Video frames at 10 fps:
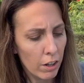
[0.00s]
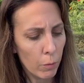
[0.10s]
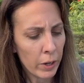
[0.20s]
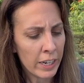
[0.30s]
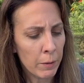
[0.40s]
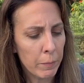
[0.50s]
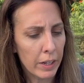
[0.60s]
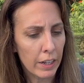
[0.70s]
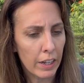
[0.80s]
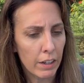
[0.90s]
Wait a
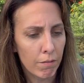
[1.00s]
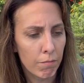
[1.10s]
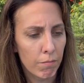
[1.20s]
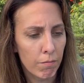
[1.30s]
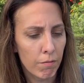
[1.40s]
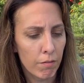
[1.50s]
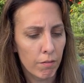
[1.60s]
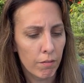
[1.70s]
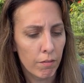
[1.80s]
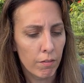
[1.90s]
minute.
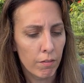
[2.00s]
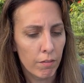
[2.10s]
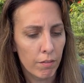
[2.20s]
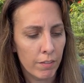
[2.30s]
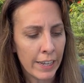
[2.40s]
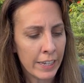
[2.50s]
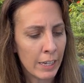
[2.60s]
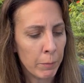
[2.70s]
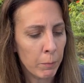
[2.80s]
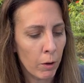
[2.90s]
That
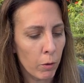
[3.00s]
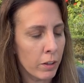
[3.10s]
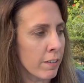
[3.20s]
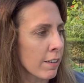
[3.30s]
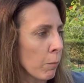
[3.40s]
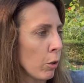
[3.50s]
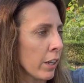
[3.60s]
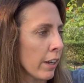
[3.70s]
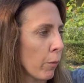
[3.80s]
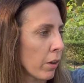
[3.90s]
can't be my whole list because I'm
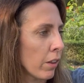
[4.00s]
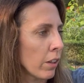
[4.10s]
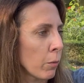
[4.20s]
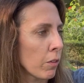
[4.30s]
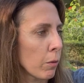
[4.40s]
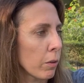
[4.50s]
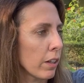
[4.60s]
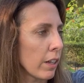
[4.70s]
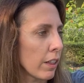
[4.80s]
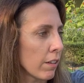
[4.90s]
looking at one of the other ones I
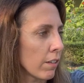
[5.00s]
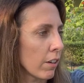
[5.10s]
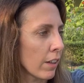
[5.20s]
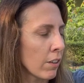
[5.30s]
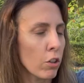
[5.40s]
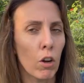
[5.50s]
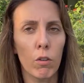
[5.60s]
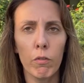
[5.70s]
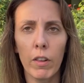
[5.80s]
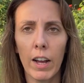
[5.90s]
really like this year. That's
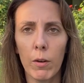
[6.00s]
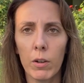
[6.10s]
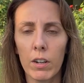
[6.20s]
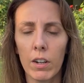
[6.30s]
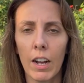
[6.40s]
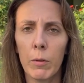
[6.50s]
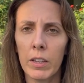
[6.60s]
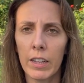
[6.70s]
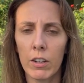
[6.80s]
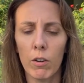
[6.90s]
coneflower. I
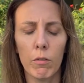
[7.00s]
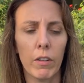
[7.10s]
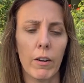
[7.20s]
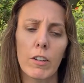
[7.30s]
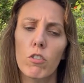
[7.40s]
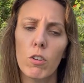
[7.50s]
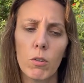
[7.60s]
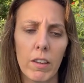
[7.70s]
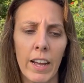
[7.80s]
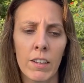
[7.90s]
really like coneflower. And
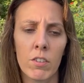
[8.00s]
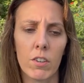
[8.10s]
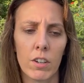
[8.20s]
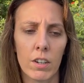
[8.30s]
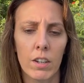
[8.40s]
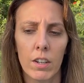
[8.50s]
Stokes Aster.